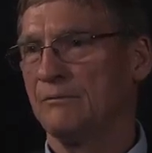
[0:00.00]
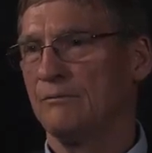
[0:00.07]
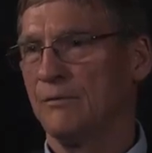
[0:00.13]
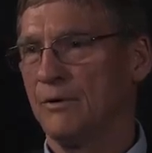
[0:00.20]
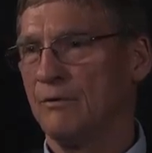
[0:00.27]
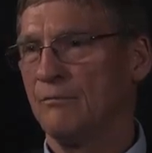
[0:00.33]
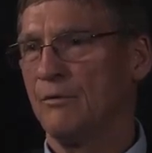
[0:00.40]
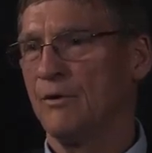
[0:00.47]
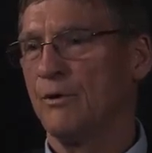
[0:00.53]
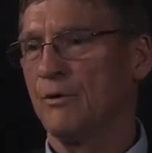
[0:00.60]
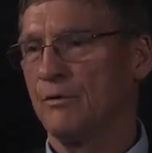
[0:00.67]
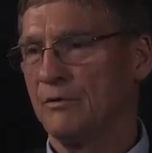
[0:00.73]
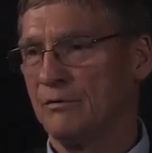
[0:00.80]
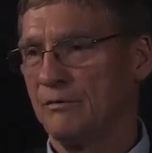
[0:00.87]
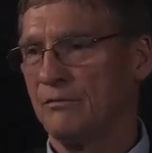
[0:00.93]
we, we
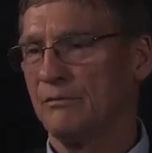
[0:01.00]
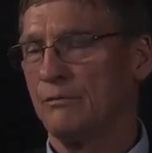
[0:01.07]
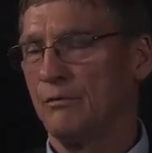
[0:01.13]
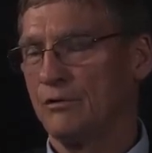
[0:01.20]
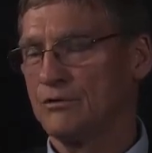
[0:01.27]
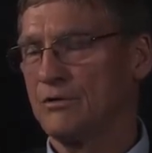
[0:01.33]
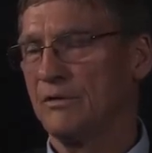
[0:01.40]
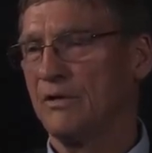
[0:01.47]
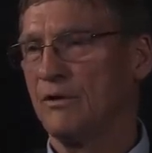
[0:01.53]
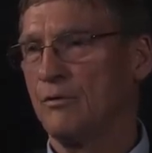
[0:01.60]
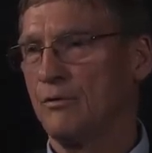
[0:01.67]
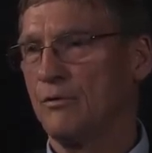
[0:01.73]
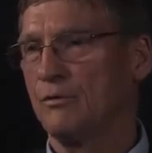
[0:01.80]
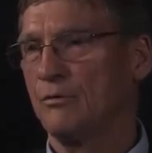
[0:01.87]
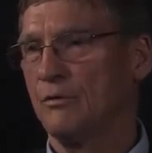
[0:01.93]
heard also there,
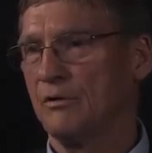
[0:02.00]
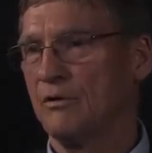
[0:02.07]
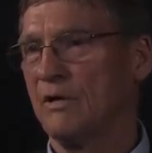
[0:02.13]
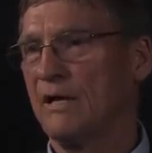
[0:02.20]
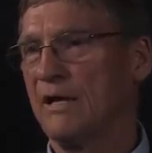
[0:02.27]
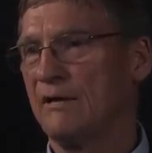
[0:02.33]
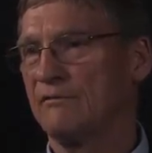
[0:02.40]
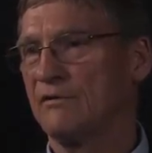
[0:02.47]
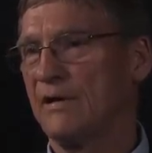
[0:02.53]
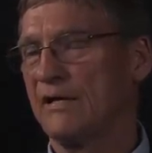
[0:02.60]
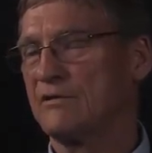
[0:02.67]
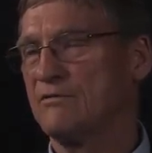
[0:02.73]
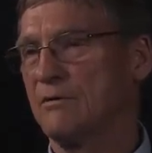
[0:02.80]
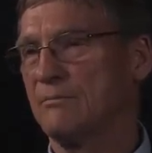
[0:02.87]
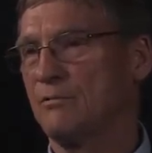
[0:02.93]
heard all the
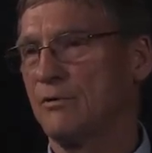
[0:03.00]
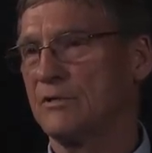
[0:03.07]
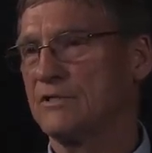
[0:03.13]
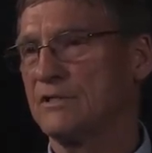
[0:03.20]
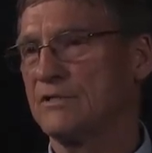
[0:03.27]
after-action reports.